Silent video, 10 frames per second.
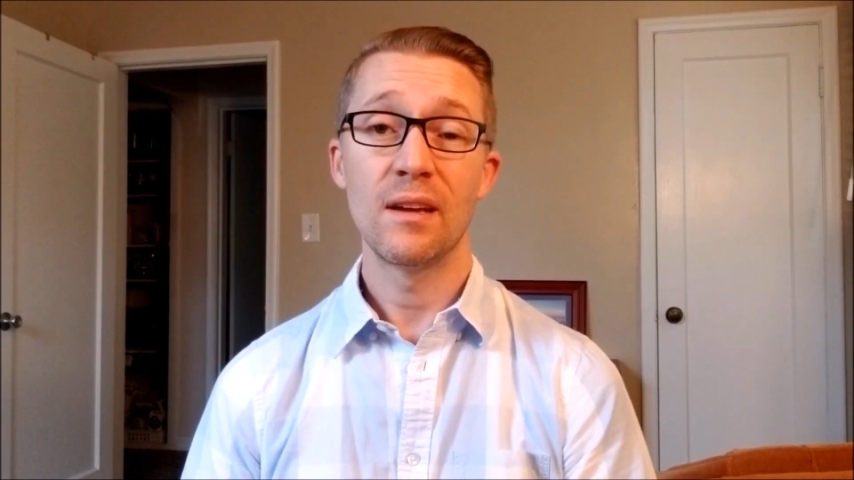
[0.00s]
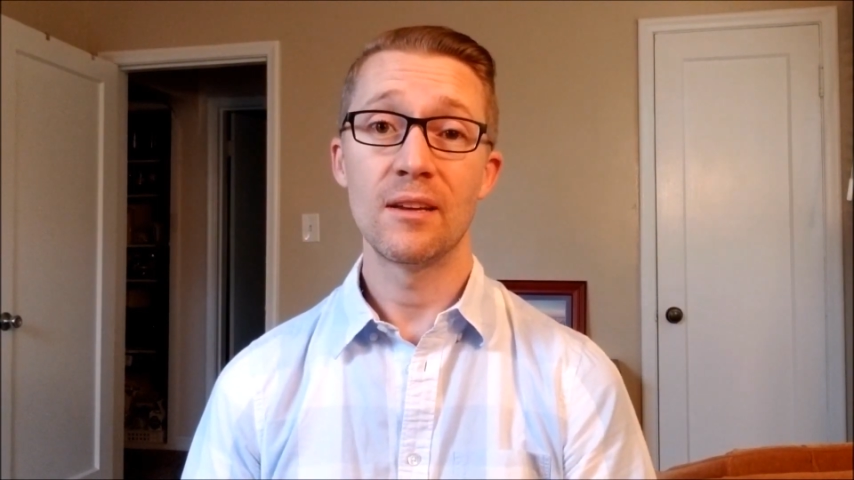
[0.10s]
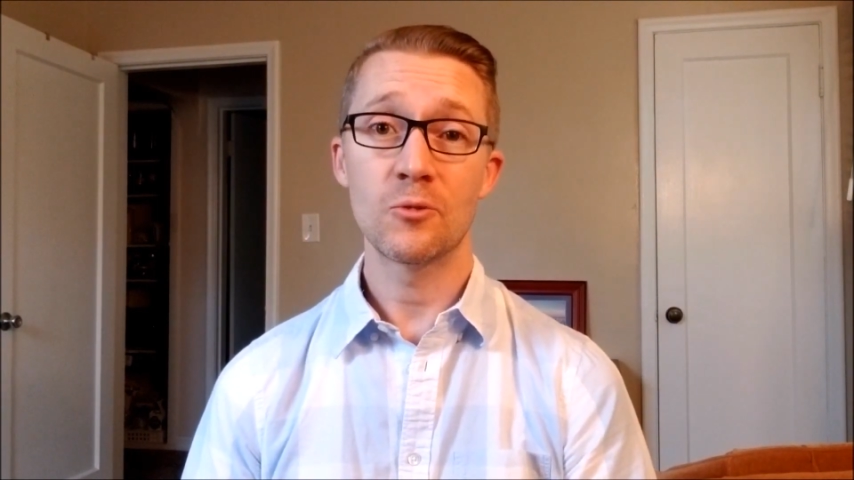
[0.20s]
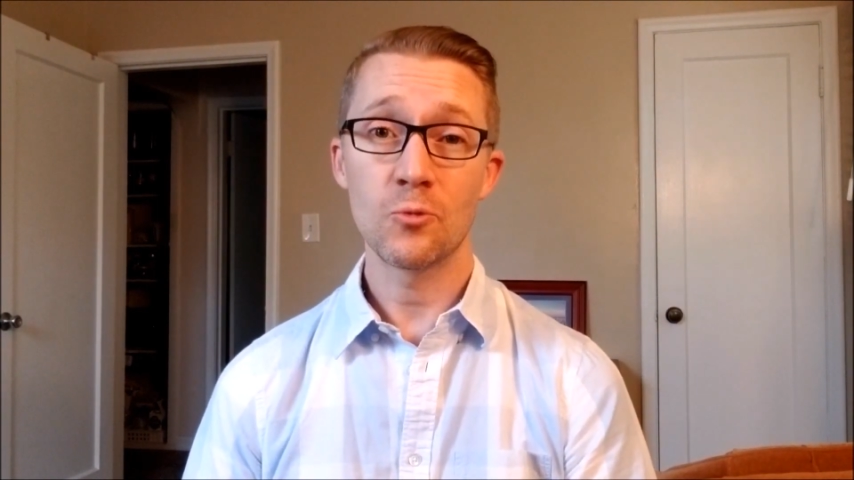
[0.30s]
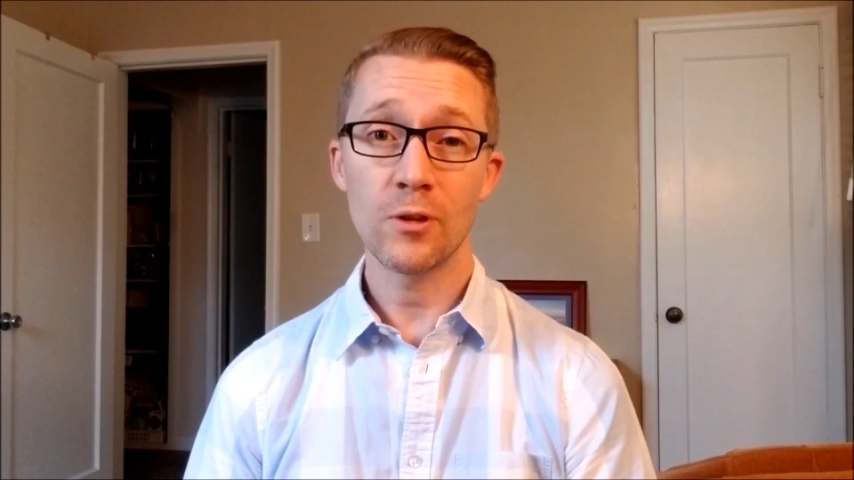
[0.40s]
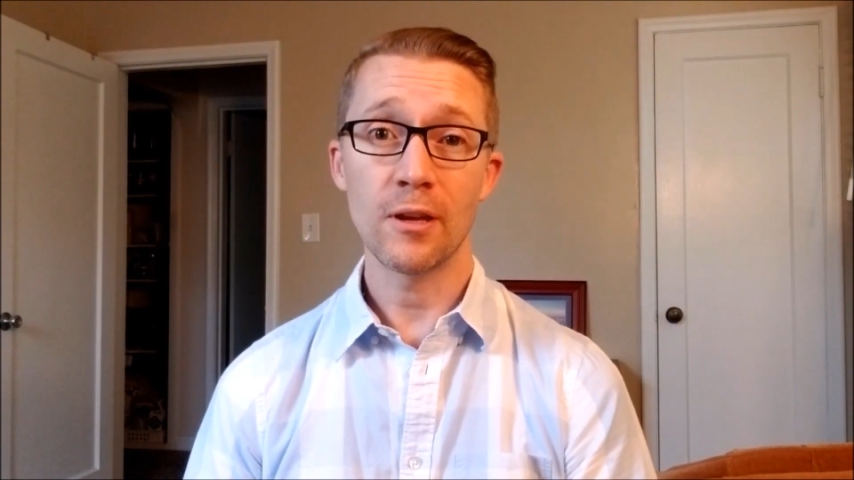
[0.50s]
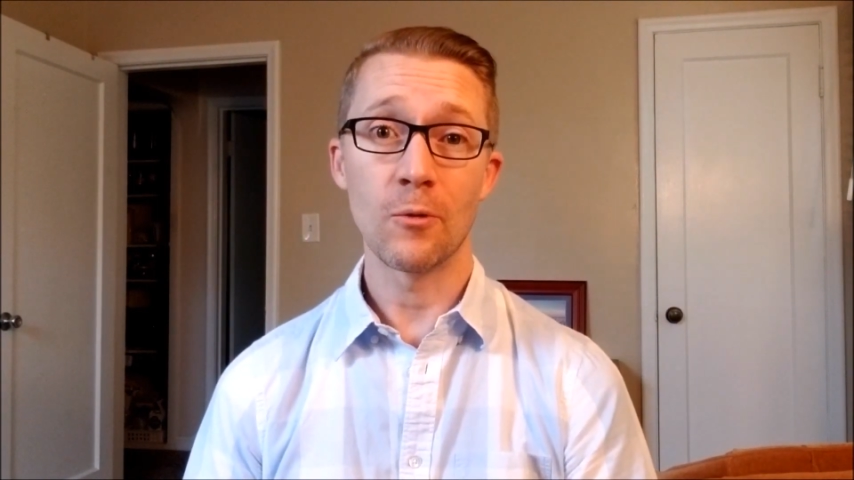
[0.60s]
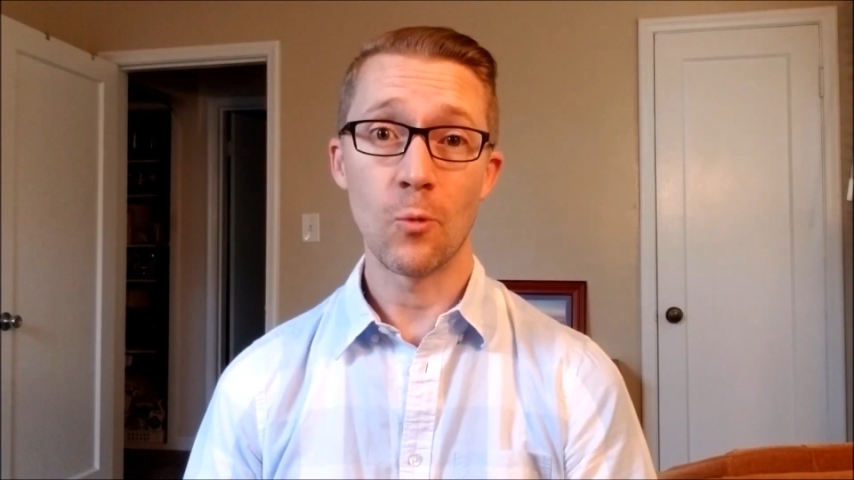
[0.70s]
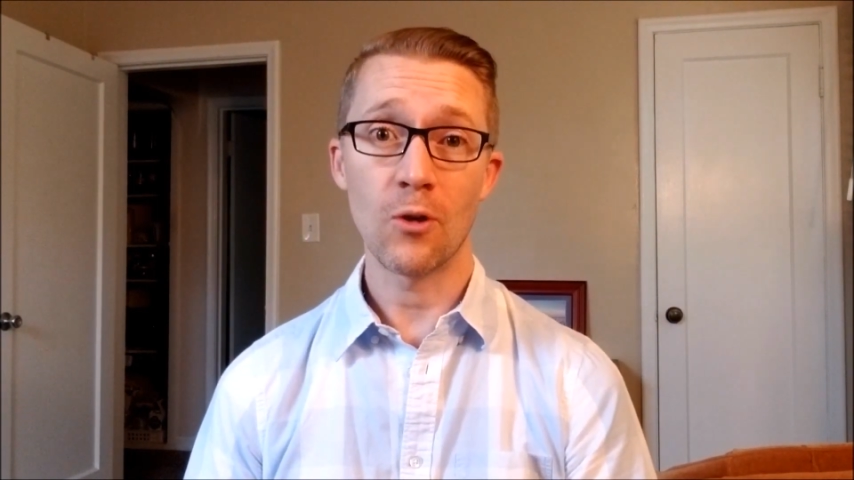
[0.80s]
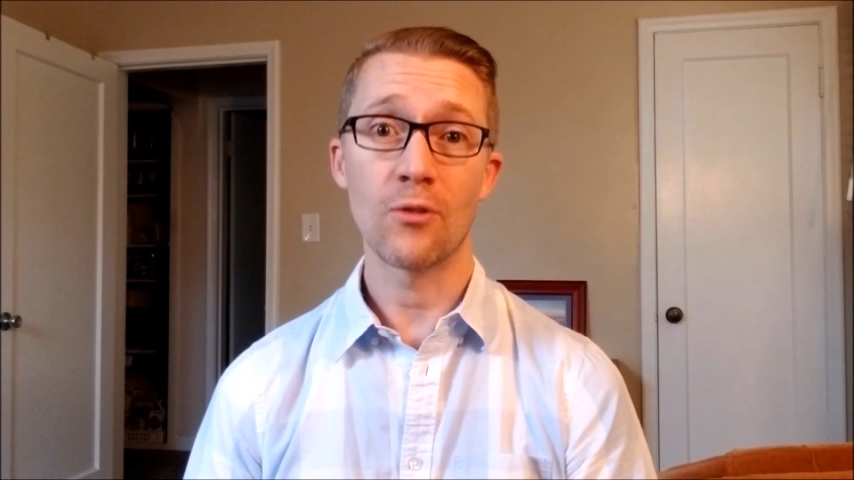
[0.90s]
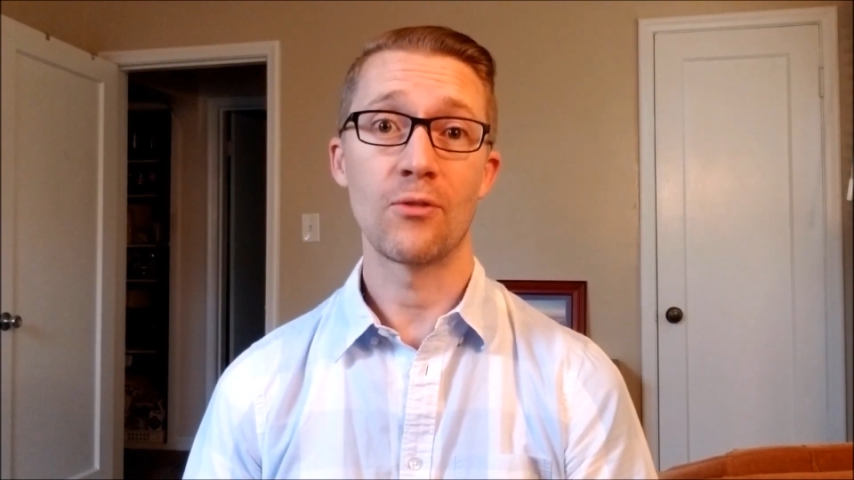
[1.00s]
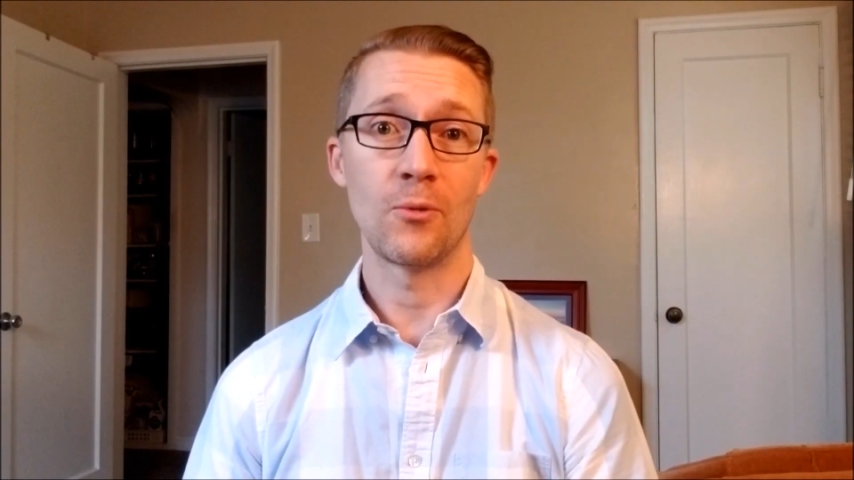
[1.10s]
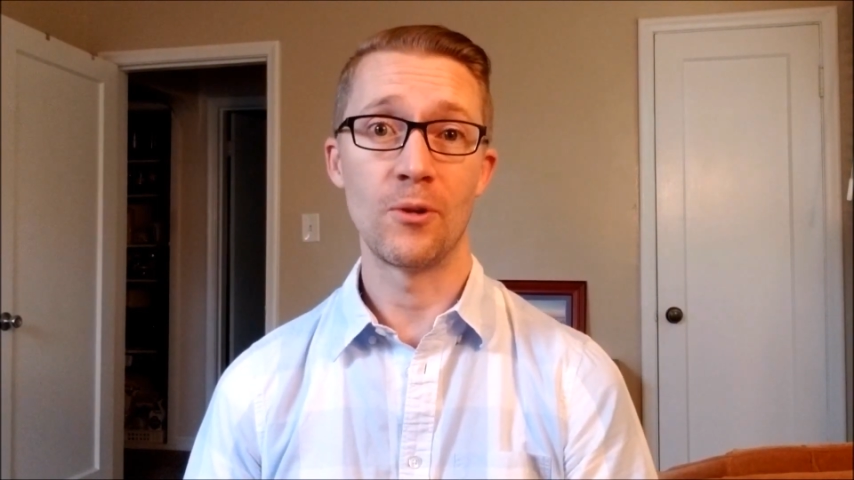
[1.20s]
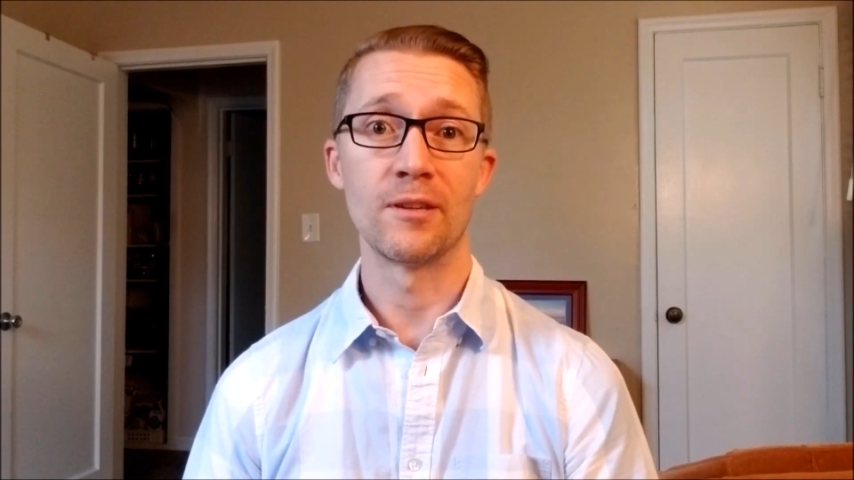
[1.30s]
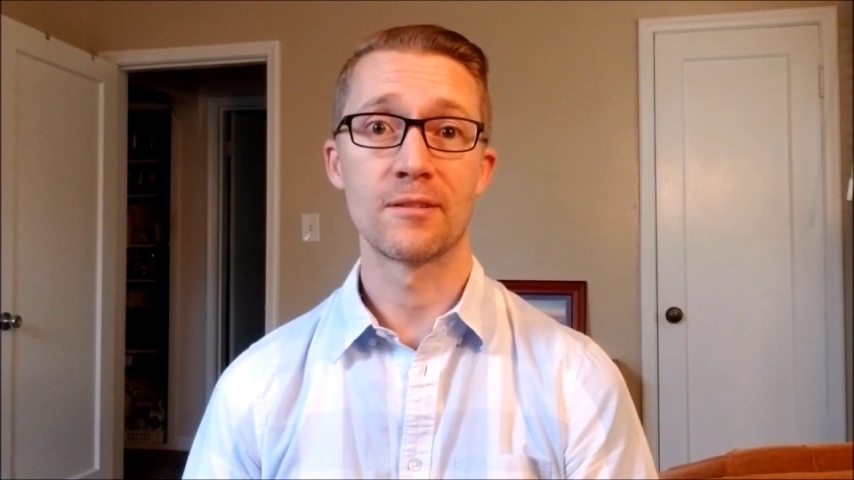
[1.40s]
is really worth the
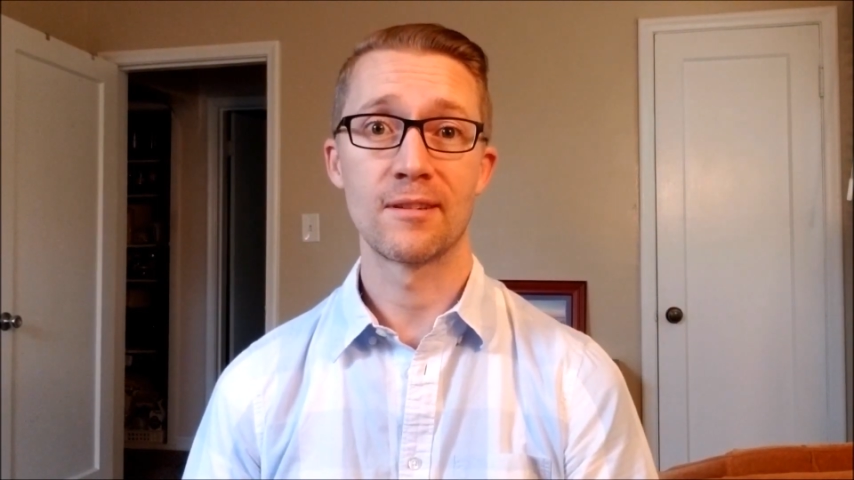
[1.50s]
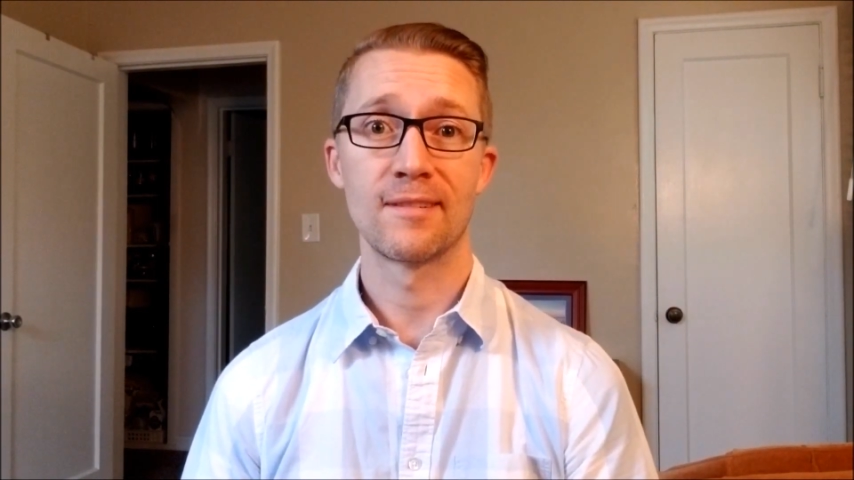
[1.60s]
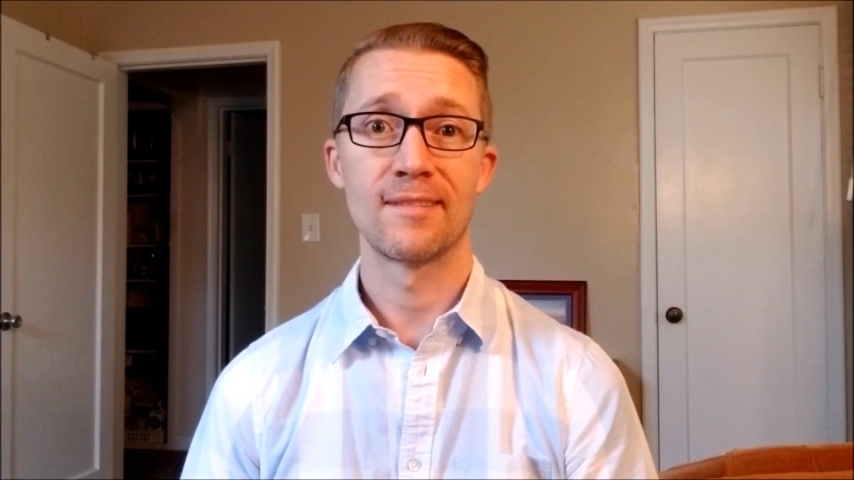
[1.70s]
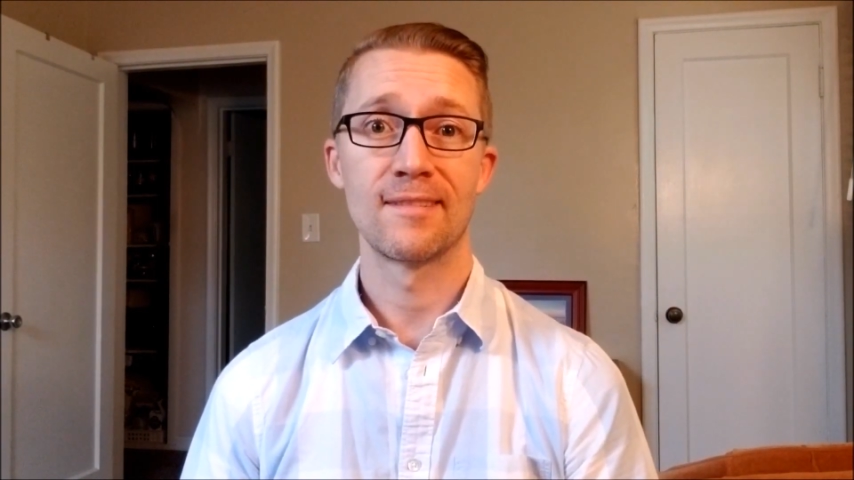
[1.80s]
risk.